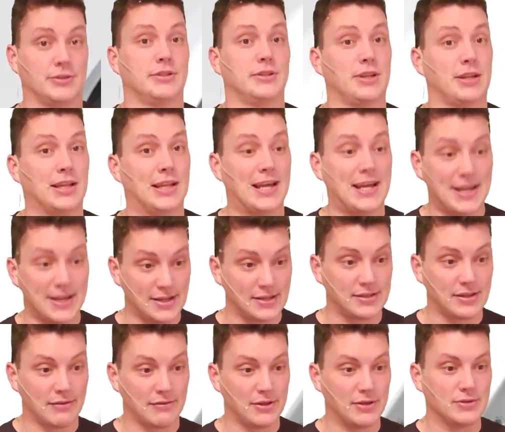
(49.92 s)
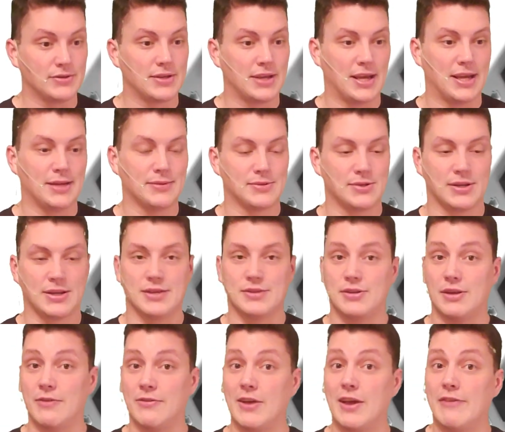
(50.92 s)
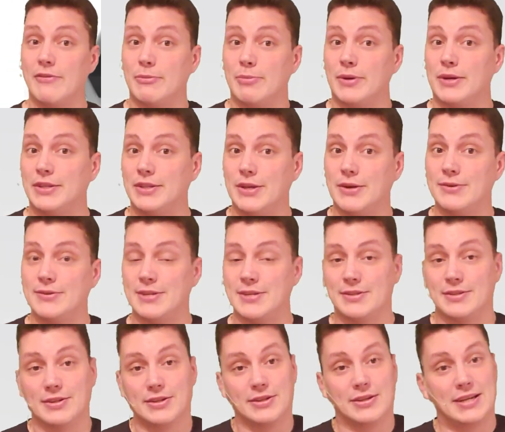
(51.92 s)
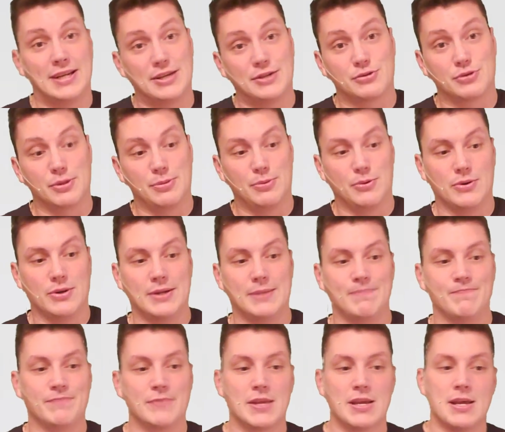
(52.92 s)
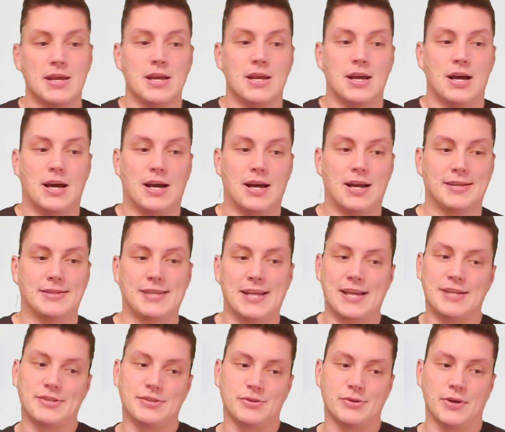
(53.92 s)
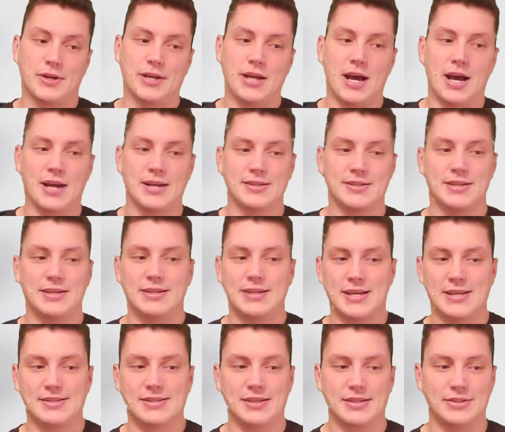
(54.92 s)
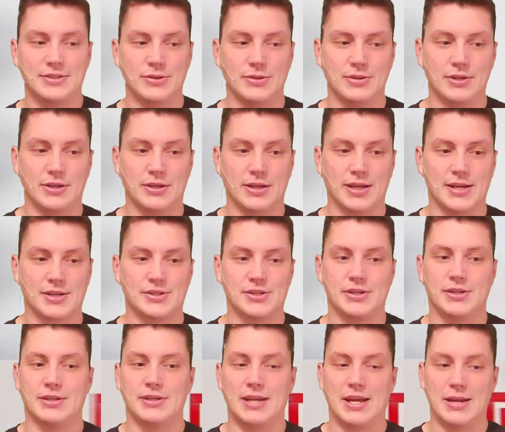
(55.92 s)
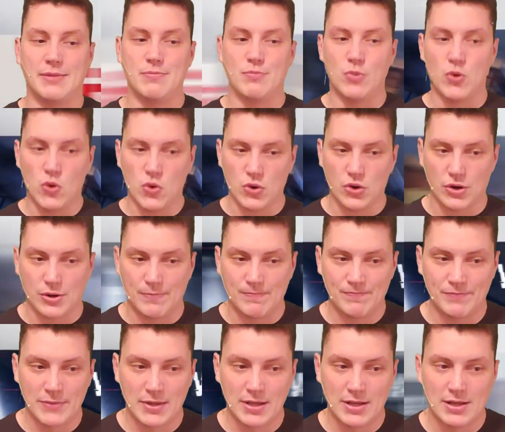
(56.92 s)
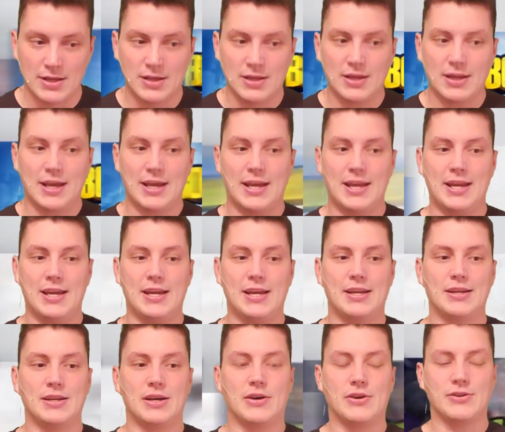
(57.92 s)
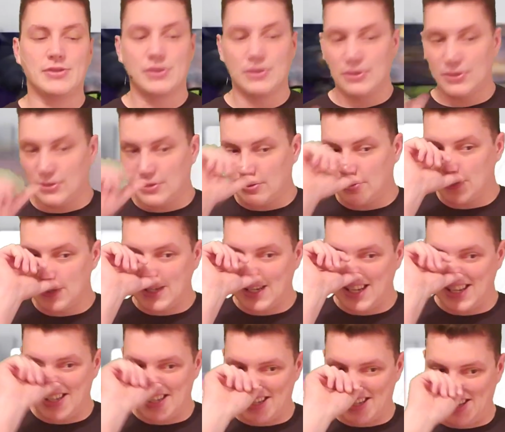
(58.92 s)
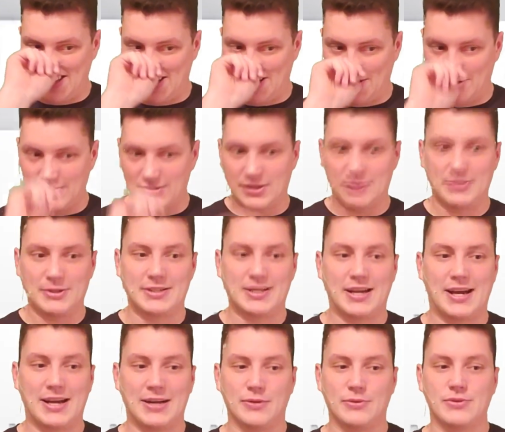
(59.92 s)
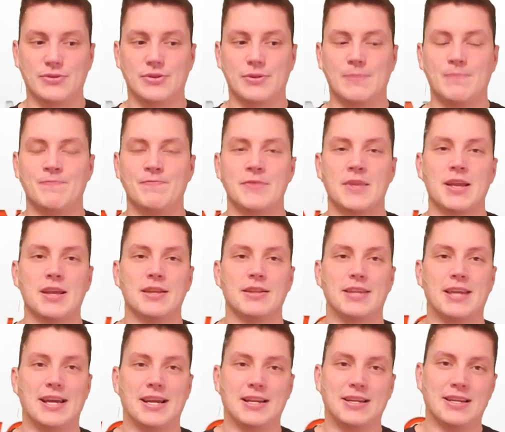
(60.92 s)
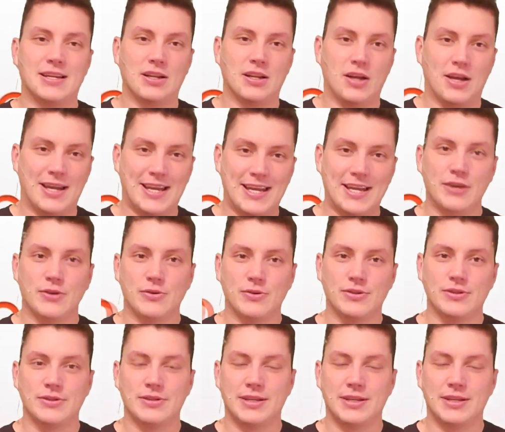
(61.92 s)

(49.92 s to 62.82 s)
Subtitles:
the latest of those games. Okay, so if you haven't played those, that's a good entry point. Assassin's Creed Odyssey, Destiny 2, the collection, and more. And also, Google said that there is going to be titles that hit on,